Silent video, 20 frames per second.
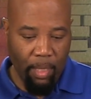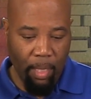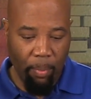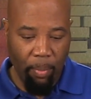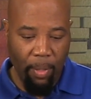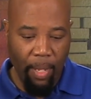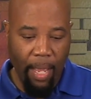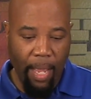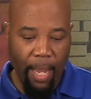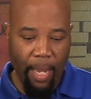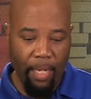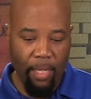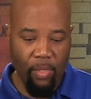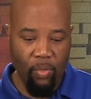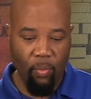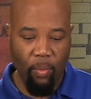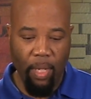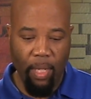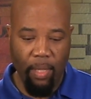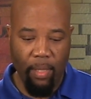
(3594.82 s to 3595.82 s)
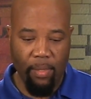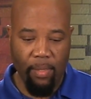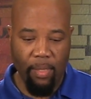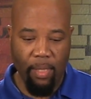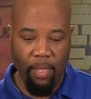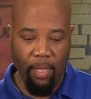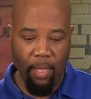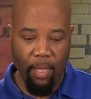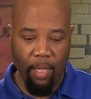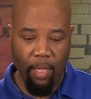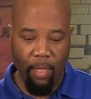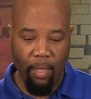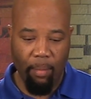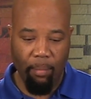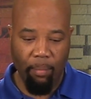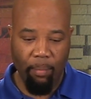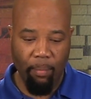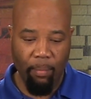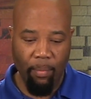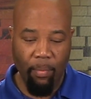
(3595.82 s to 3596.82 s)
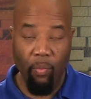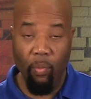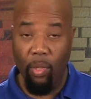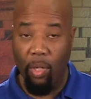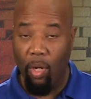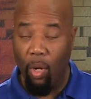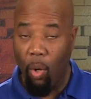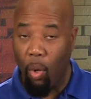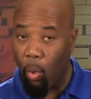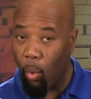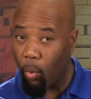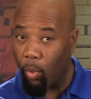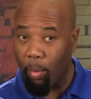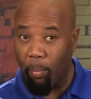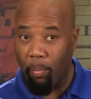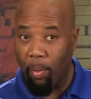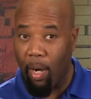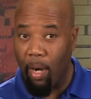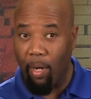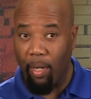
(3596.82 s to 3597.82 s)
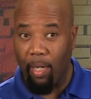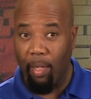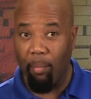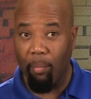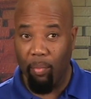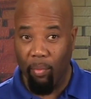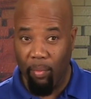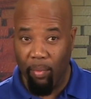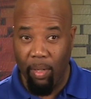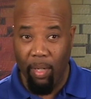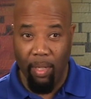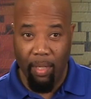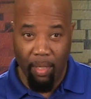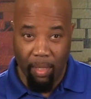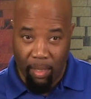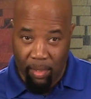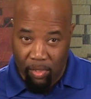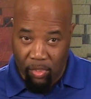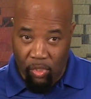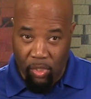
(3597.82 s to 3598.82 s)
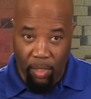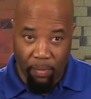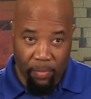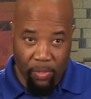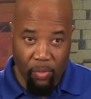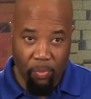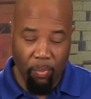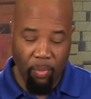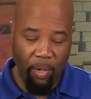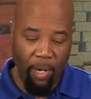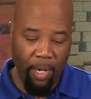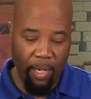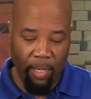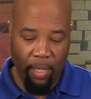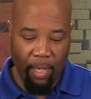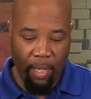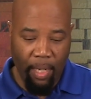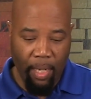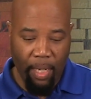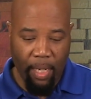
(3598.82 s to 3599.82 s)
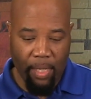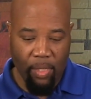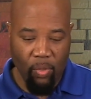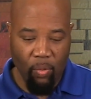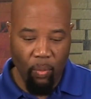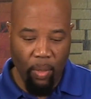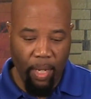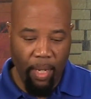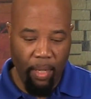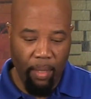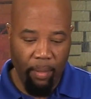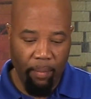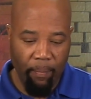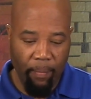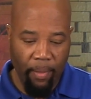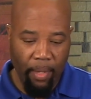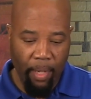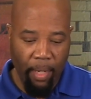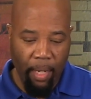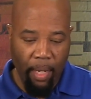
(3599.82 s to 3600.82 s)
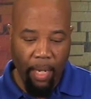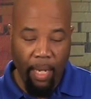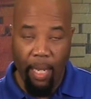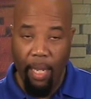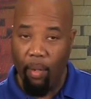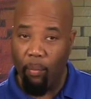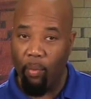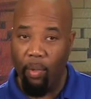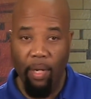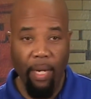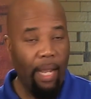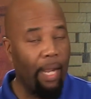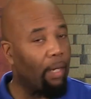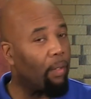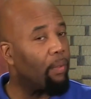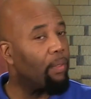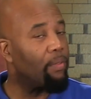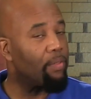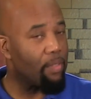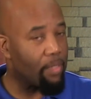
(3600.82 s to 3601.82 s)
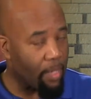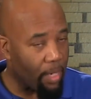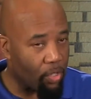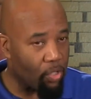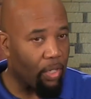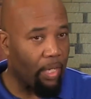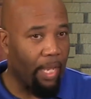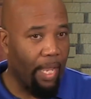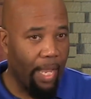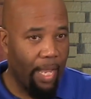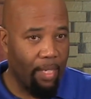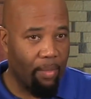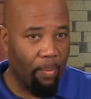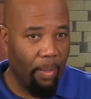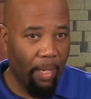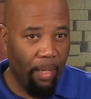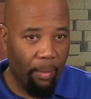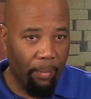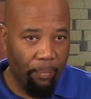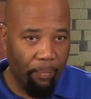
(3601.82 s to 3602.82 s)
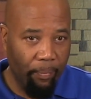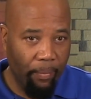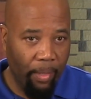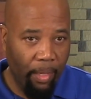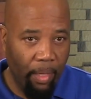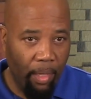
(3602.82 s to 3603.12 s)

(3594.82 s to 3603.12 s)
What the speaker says: applied, as well as the we're going to hold the service brake as well, and we're not going to touch the gas pedal.